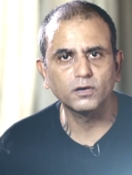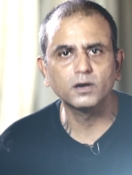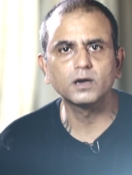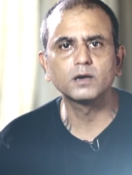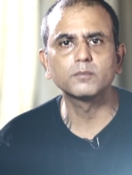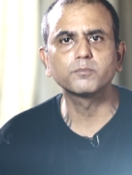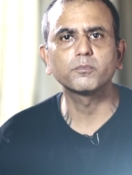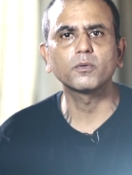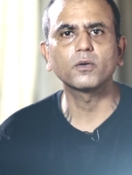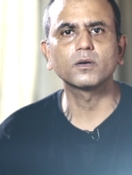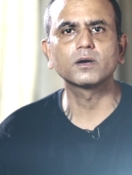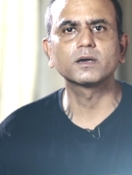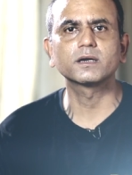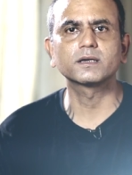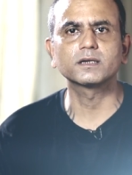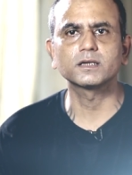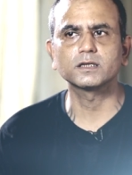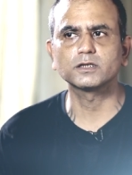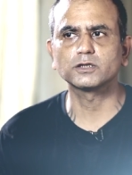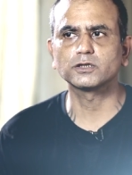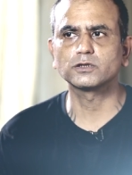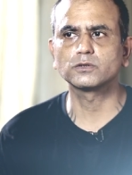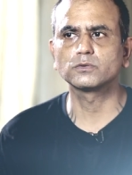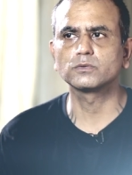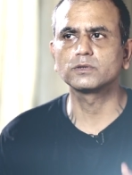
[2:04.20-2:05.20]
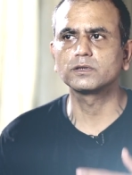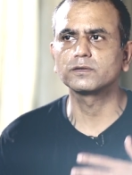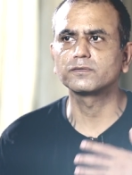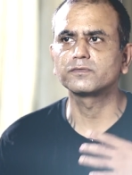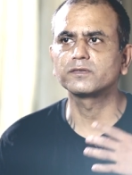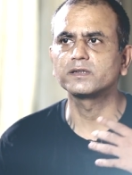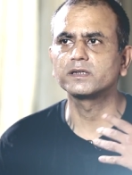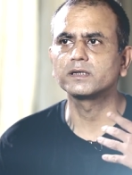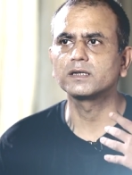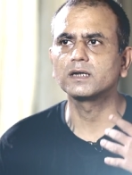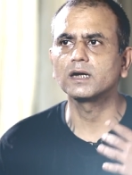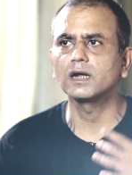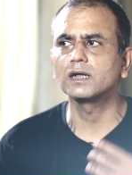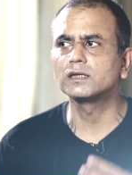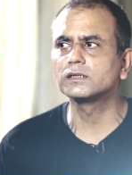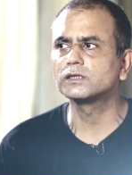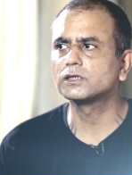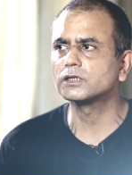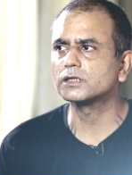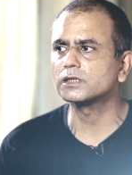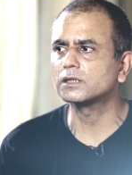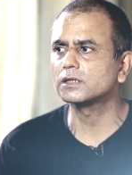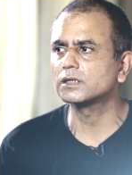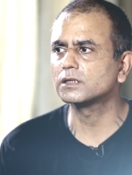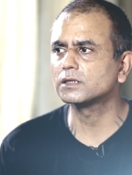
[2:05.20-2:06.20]
world politics to different
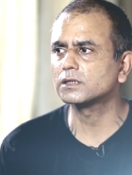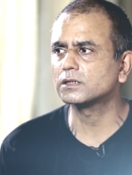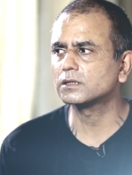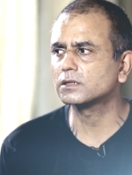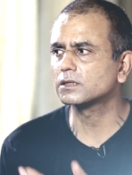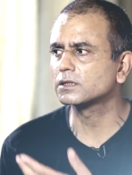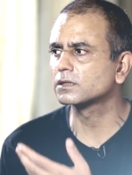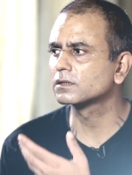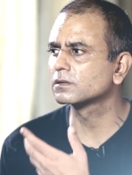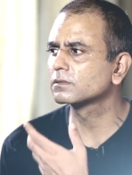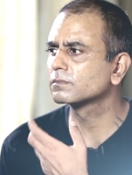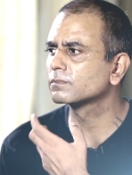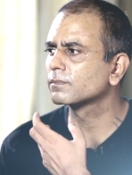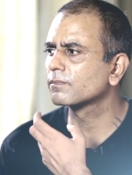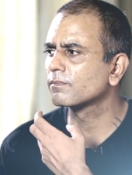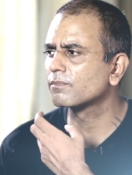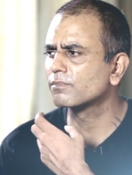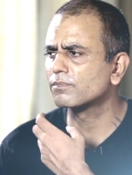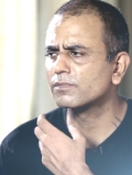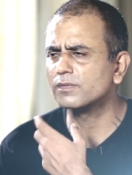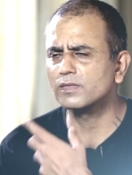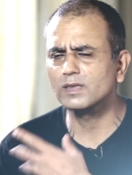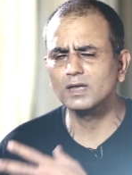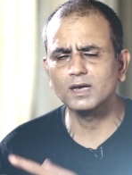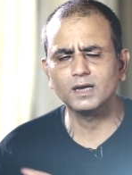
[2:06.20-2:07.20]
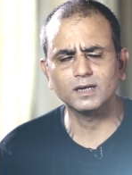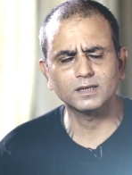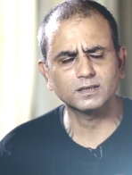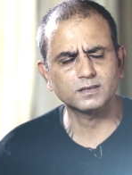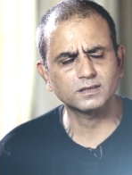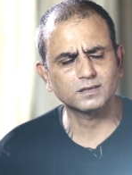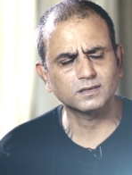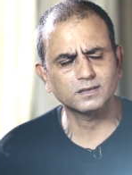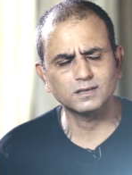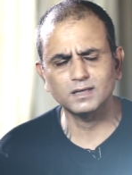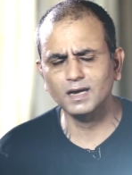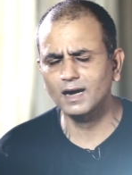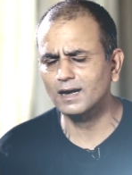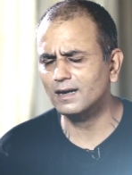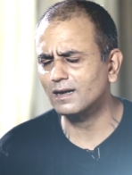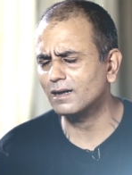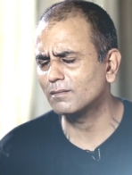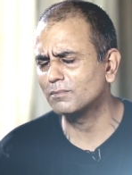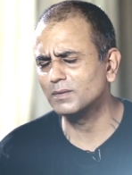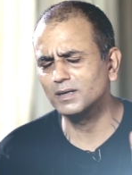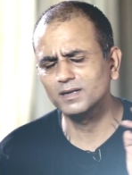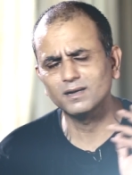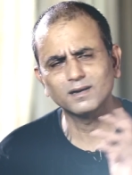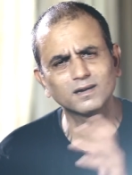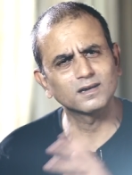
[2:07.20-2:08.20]
cultures to this, that. I
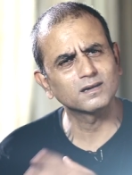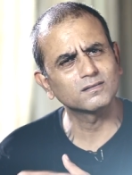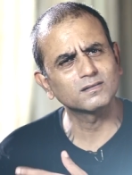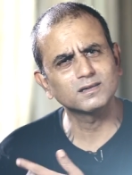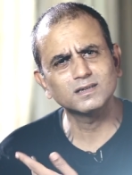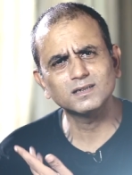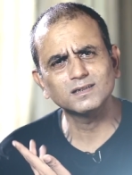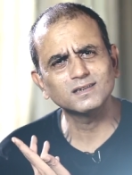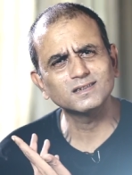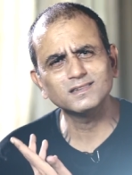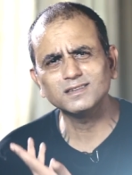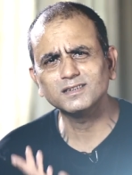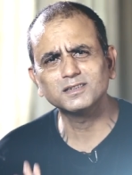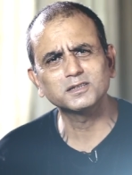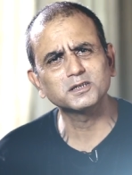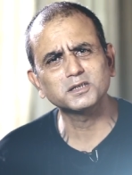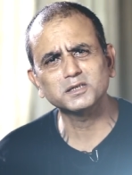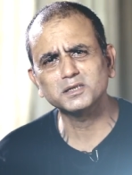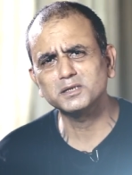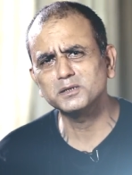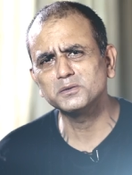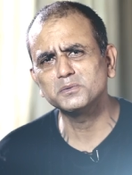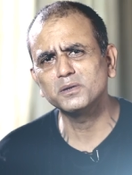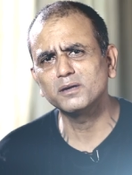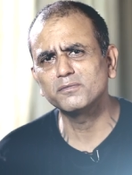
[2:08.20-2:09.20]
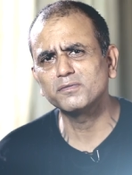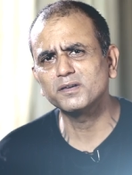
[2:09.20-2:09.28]
mean, he just knew